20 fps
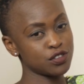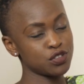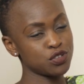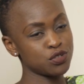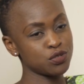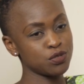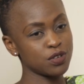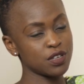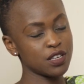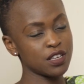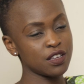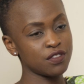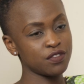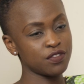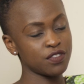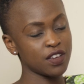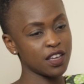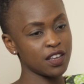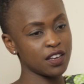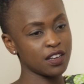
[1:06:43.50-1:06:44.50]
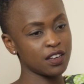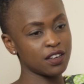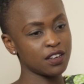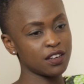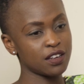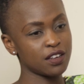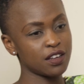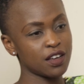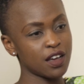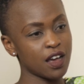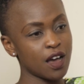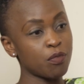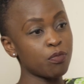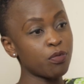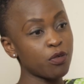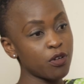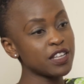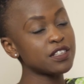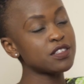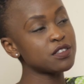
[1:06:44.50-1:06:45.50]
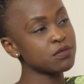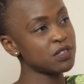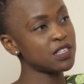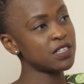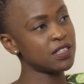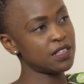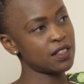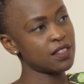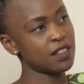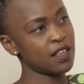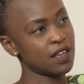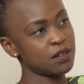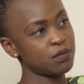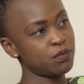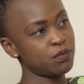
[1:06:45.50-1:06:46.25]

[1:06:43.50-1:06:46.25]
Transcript: To even appoint me in that